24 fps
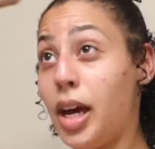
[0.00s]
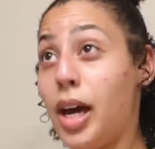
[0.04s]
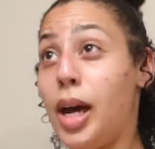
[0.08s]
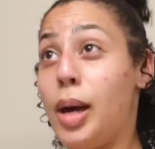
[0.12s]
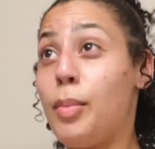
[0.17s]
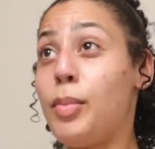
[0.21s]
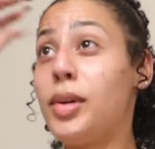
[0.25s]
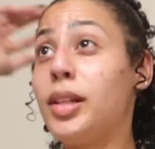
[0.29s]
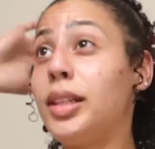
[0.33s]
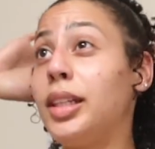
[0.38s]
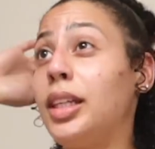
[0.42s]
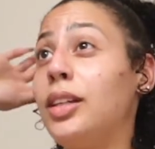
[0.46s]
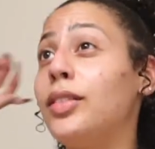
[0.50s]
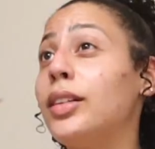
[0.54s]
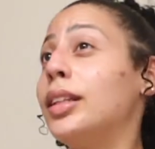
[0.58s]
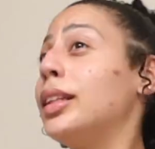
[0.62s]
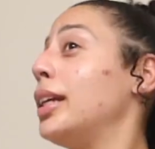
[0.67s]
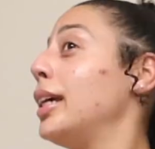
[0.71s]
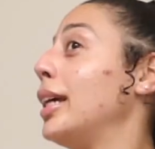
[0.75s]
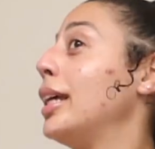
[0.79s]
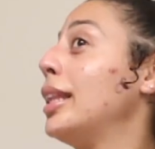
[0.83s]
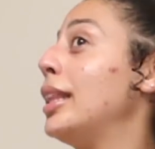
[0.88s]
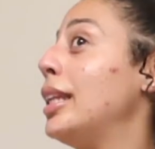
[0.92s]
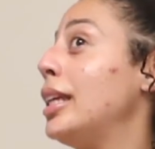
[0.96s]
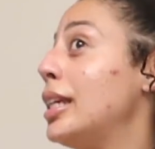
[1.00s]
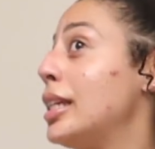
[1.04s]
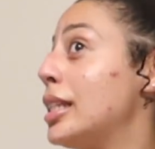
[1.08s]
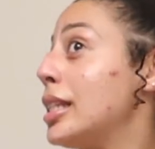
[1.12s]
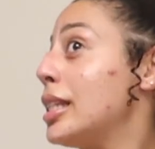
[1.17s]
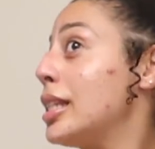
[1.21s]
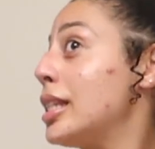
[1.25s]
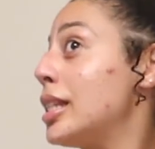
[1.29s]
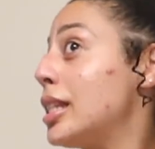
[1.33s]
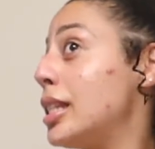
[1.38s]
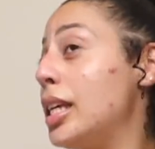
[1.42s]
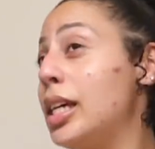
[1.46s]
I'm gonna leave it like
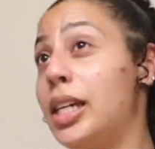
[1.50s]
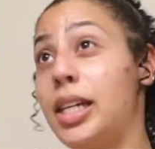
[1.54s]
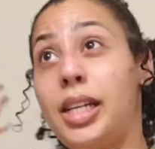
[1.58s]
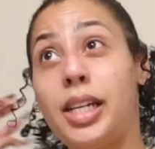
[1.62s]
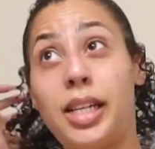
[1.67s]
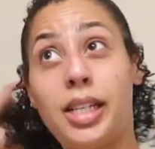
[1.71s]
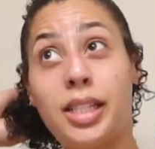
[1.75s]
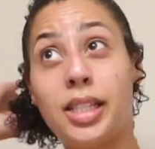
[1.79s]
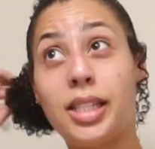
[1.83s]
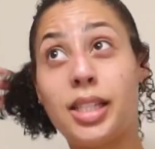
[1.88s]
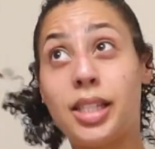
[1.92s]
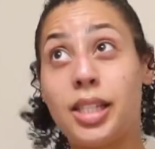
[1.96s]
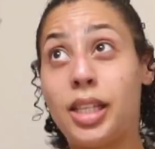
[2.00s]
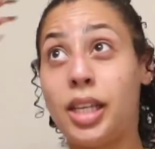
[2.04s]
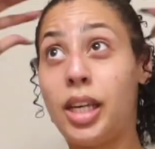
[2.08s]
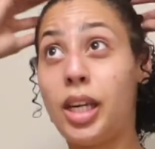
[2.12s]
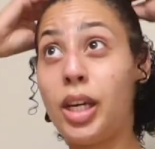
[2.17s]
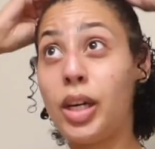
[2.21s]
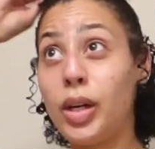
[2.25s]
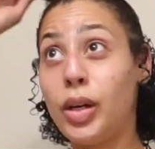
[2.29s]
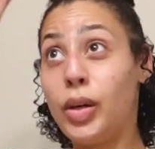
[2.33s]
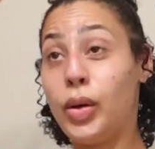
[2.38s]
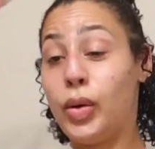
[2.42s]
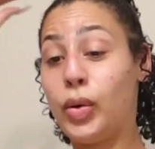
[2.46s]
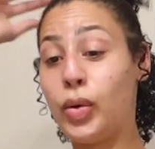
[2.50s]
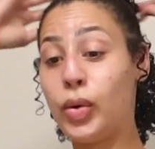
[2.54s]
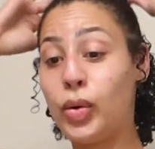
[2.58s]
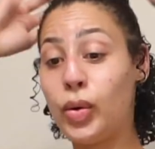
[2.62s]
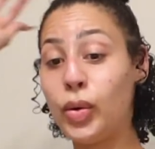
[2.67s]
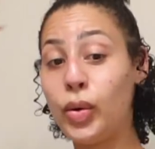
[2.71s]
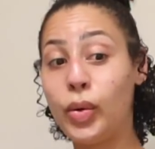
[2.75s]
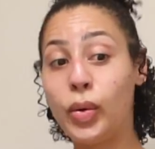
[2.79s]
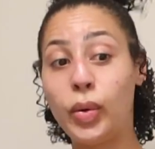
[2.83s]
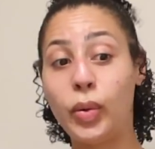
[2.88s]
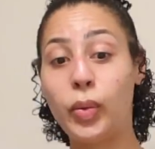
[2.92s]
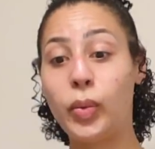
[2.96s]
this and see
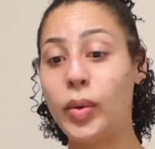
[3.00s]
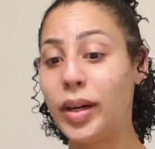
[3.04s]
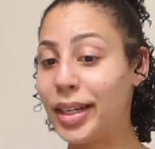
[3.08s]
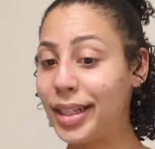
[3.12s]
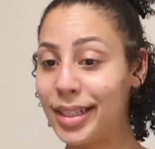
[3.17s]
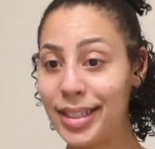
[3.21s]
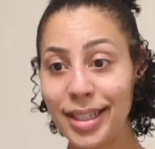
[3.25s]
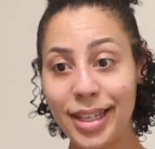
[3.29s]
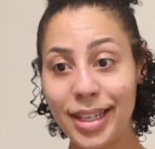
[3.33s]
what it